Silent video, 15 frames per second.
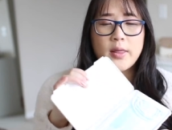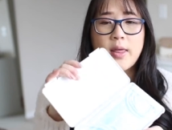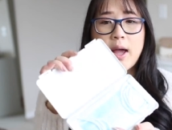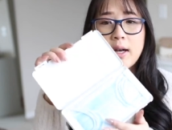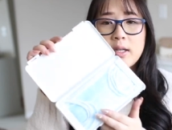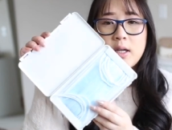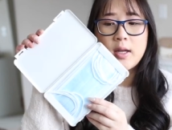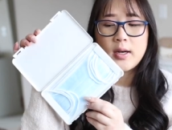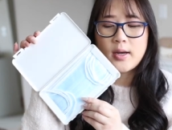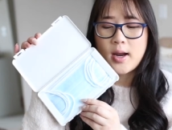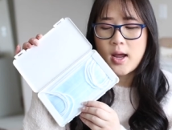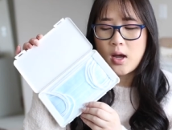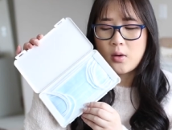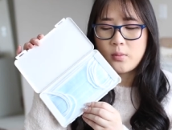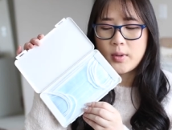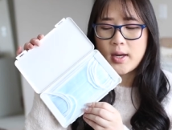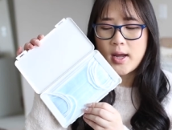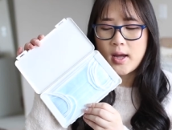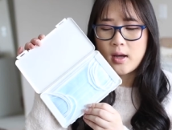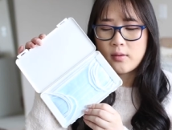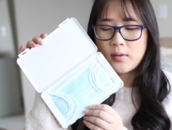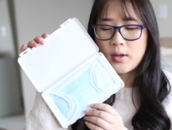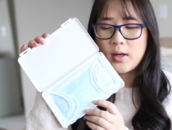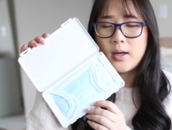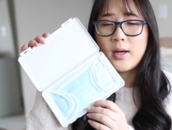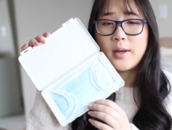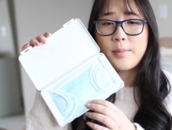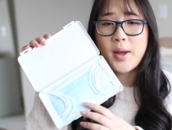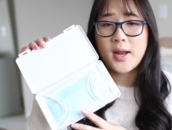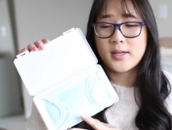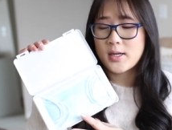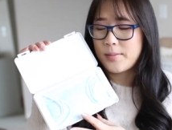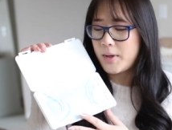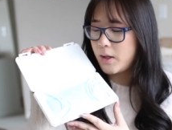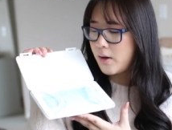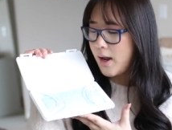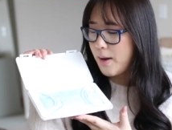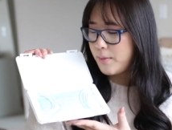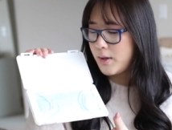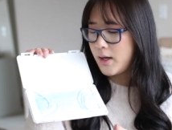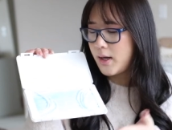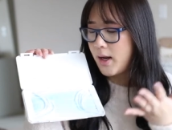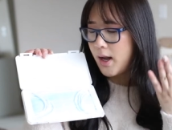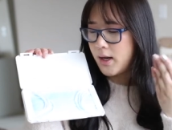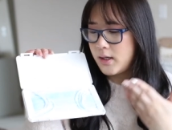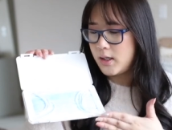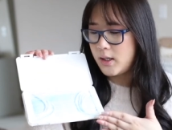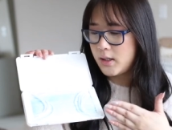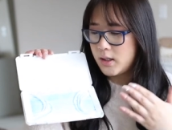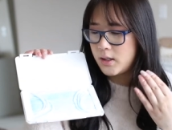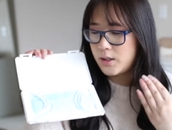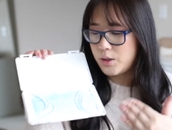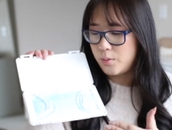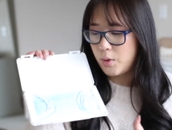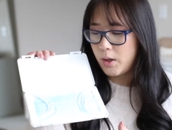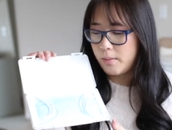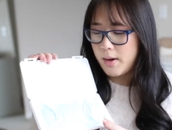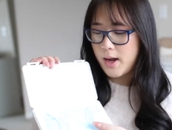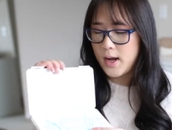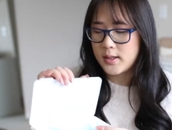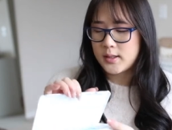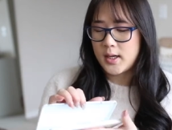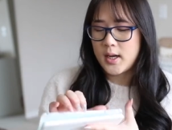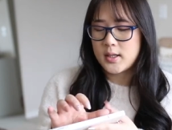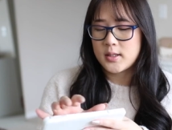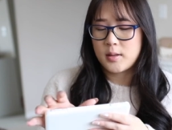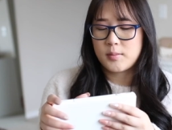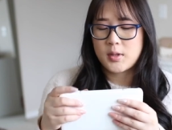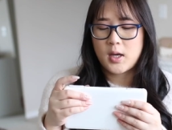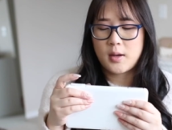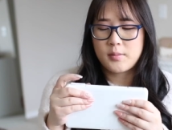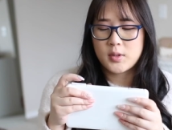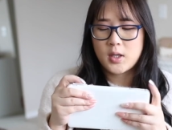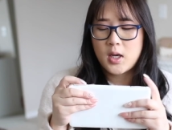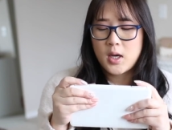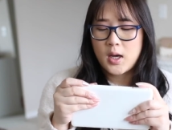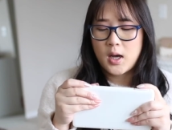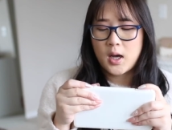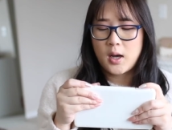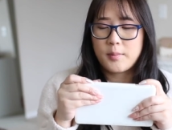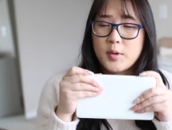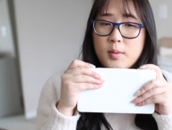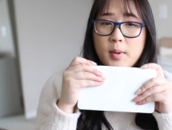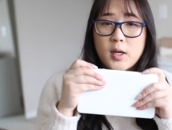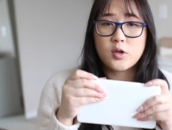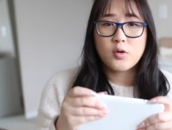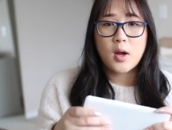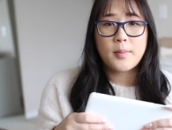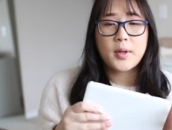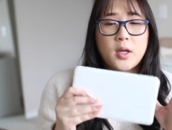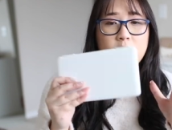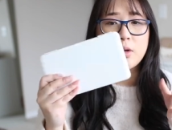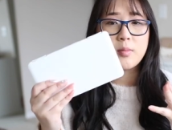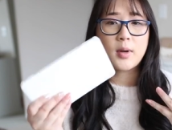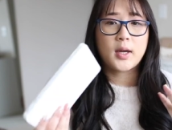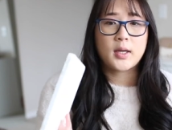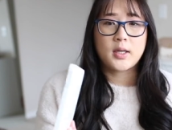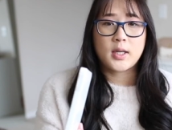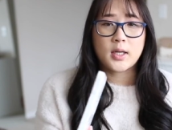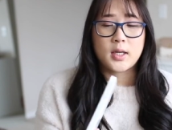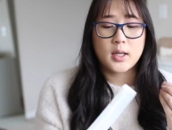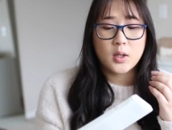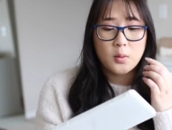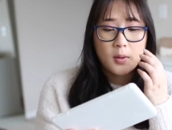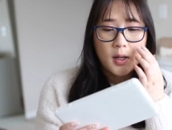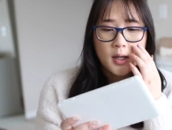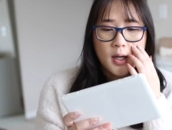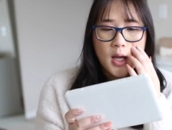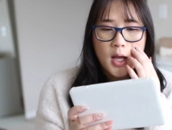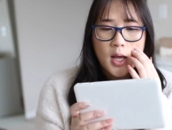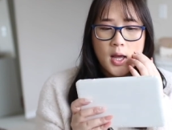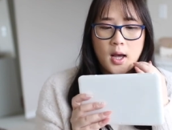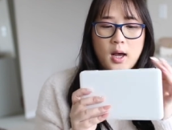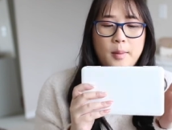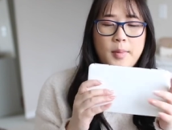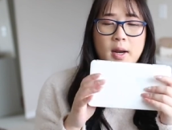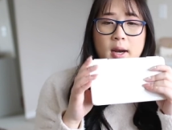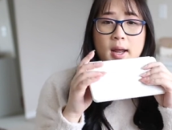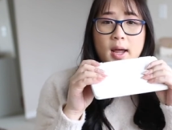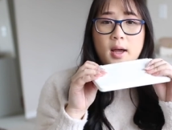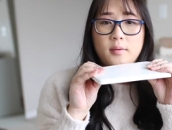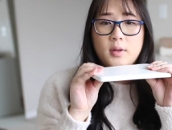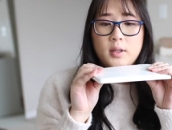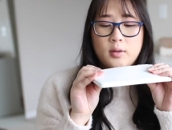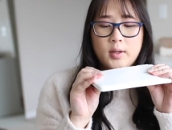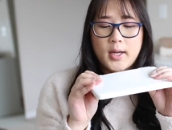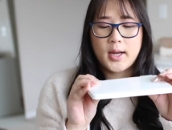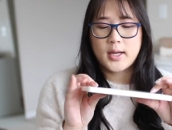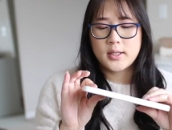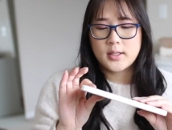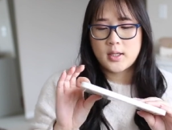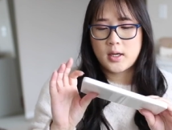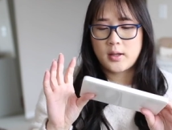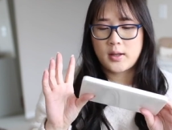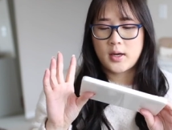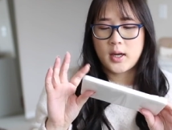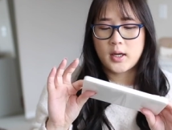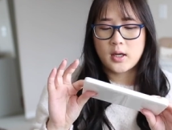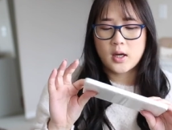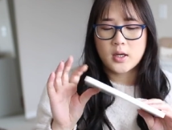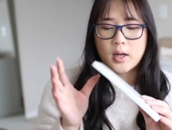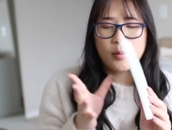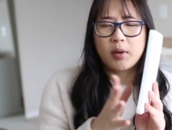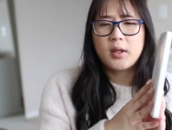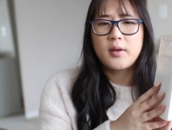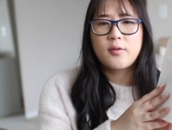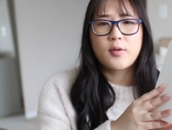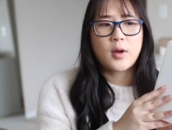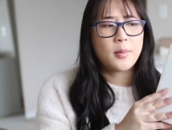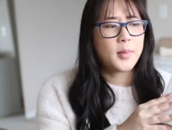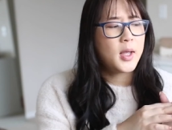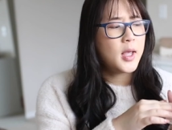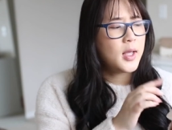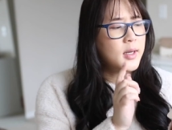that now we have a pandemic happening. I need to bring masks and sometimes um, you might drop it, you might need a new one. Um, and I have a little case here that I got, I believe from